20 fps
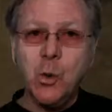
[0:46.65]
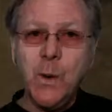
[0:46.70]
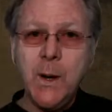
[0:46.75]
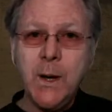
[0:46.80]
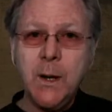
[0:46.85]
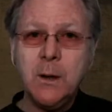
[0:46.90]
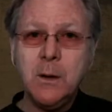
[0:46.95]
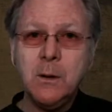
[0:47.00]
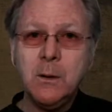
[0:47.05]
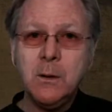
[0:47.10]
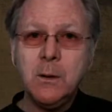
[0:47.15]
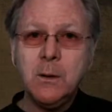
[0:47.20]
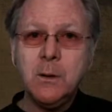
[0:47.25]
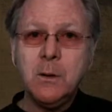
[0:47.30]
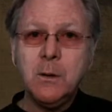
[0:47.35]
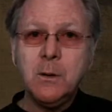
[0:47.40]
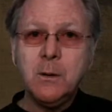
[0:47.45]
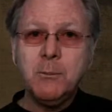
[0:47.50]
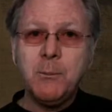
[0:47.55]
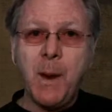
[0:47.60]
we?
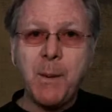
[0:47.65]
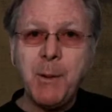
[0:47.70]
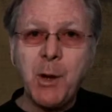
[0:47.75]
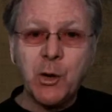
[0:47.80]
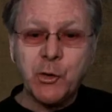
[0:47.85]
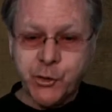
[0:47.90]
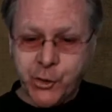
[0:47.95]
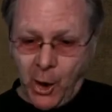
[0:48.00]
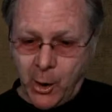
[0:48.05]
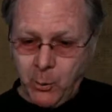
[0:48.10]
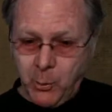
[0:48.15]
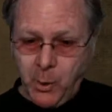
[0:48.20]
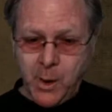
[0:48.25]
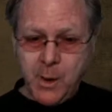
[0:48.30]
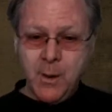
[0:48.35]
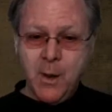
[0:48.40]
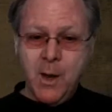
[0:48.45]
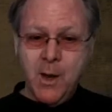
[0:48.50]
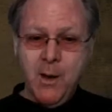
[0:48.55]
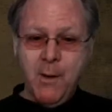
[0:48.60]
Maybe I'll start one.
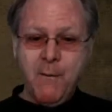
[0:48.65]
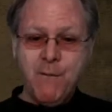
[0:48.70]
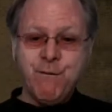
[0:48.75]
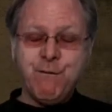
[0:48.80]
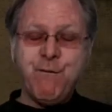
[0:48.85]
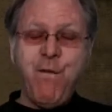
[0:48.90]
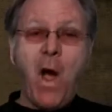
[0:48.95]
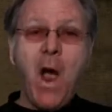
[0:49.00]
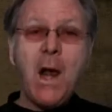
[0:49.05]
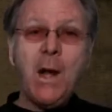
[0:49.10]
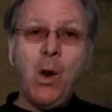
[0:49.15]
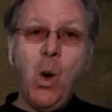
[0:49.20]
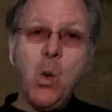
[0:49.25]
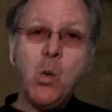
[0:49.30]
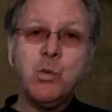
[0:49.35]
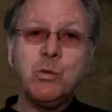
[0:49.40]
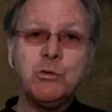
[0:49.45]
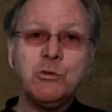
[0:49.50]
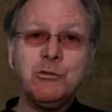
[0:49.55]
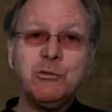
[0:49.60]

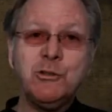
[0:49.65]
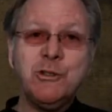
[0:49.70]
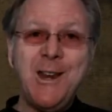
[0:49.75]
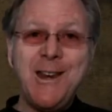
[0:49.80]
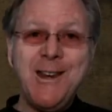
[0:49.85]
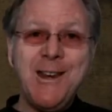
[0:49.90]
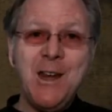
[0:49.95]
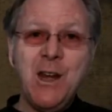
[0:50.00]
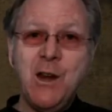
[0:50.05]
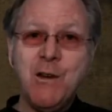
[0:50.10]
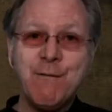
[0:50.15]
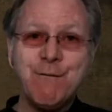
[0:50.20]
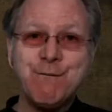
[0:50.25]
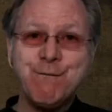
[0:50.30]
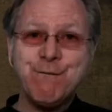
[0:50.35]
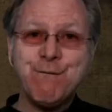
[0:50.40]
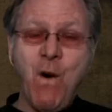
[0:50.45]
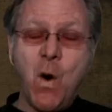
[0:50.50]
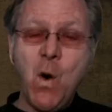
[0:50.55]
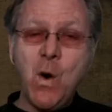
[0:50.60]
Philo T.
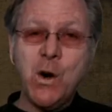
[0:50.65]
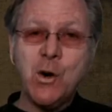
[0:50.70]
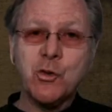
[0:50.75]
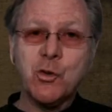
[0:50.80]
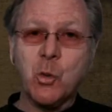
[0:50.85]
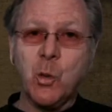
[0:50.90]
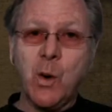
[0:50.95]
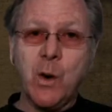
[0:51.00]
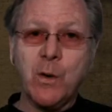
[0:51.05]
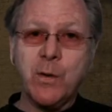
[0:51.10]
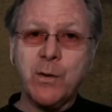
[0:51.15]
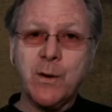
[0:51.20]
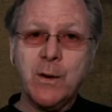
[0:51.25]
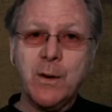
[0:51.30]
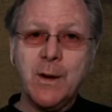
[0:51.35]
Farnsworth,